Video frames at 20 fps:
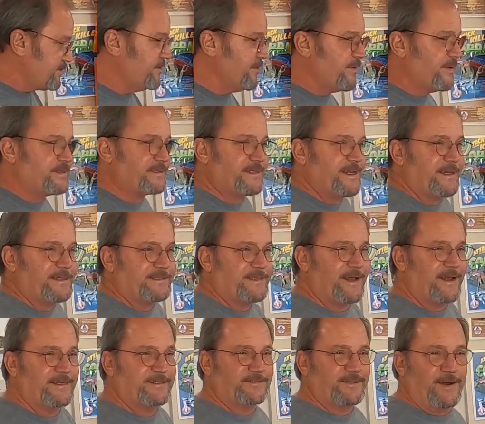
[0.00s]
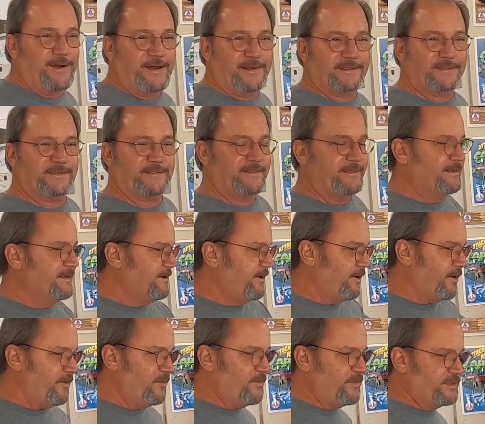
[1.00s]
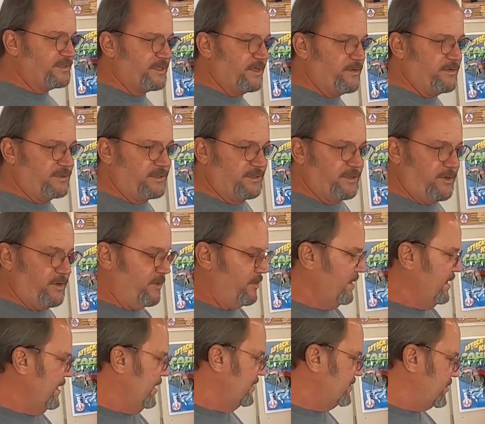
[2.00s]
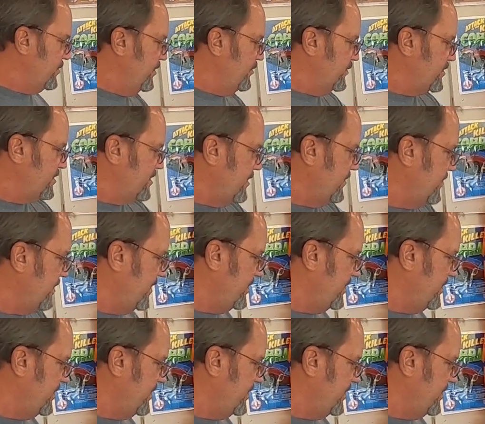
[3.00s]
Most of those things got tossed all those years ago. So you'll see